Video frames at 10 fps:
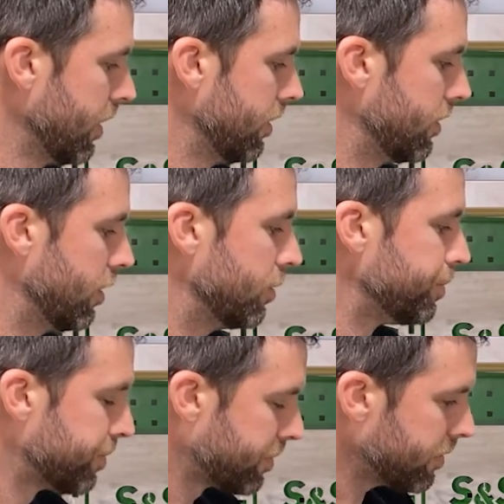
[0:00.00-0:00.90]
So
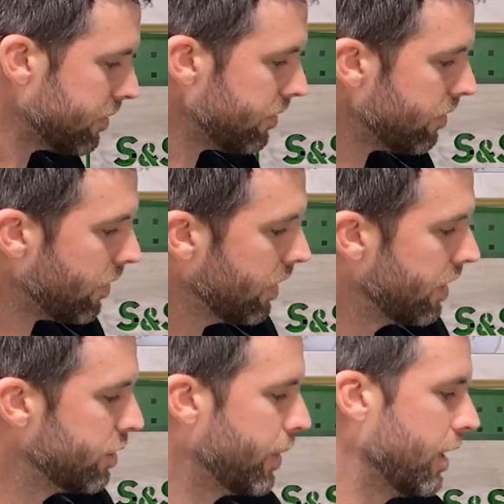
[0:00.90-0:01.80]

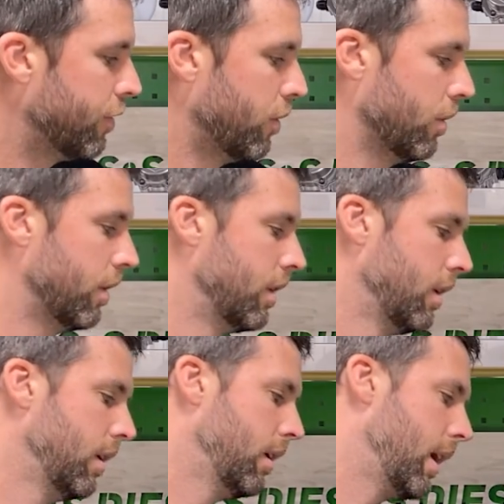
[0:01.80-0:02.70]
these make for
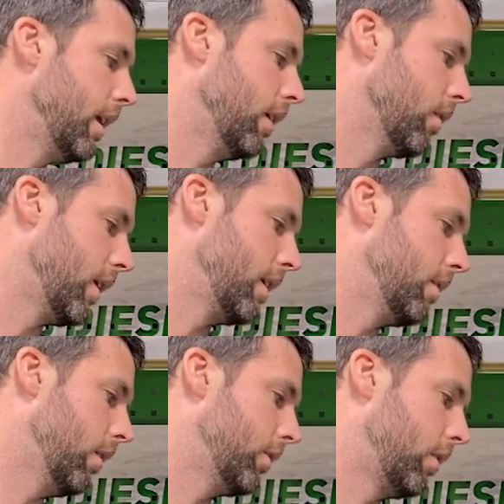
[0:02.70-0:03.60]
a great
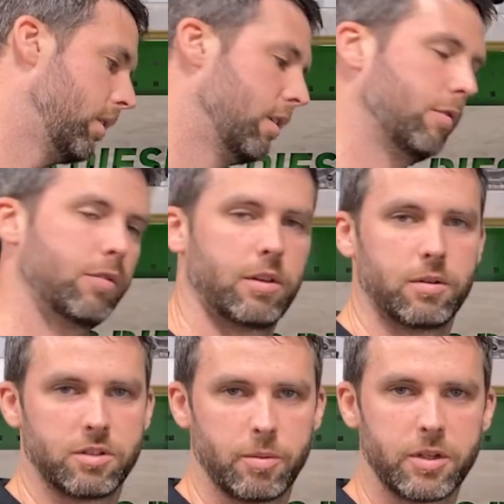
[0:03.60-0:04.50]
alternative for
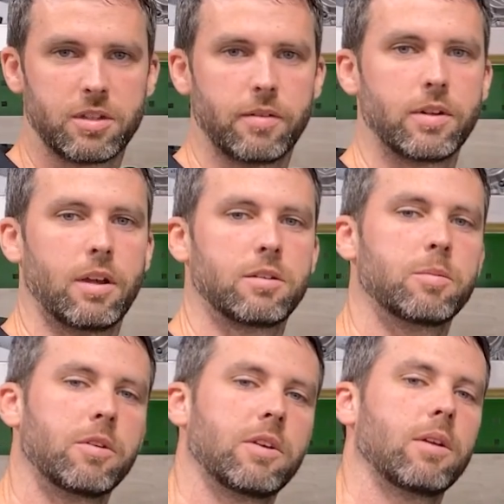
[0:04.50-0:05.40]
those LB7
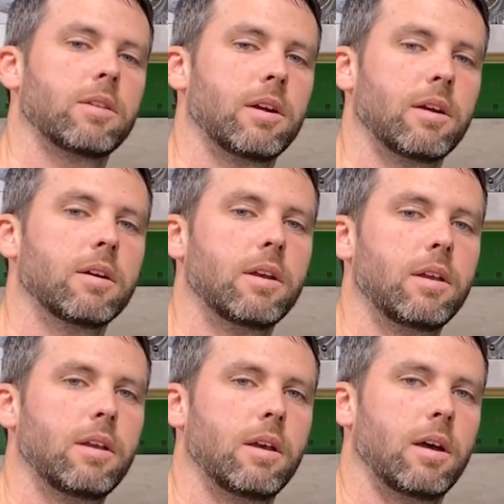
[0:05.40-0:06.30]
customers out there,
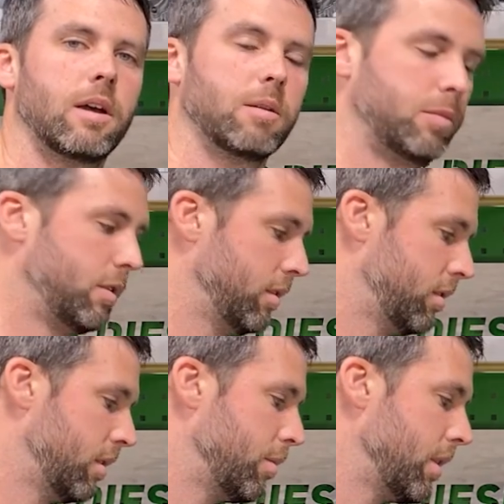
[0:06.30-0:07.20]

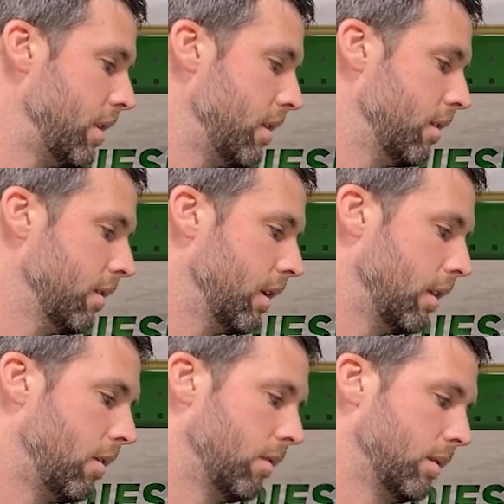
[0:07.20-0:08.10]
to be a
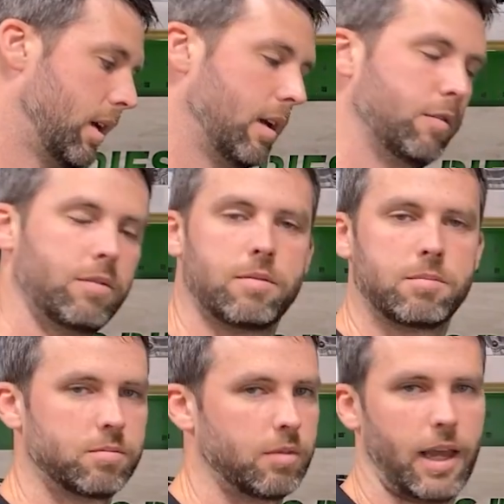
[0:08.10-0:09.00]
long life
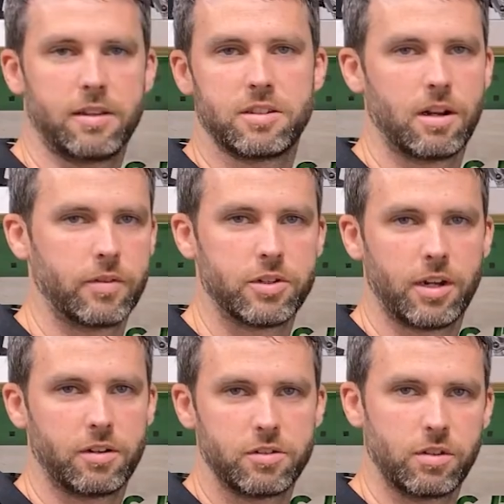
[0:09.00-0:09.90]
last set of
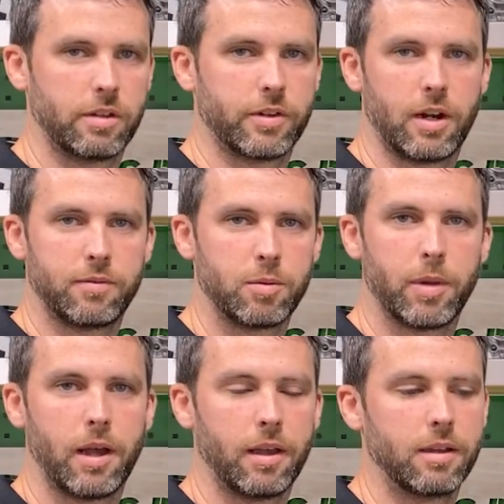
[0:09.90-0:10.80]
injectors you'll ever have to
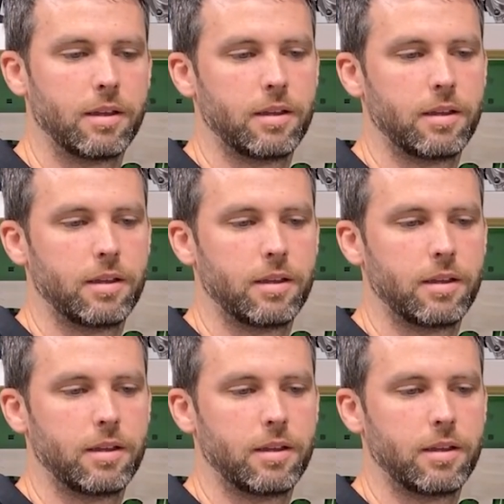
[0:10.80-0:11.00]
buy.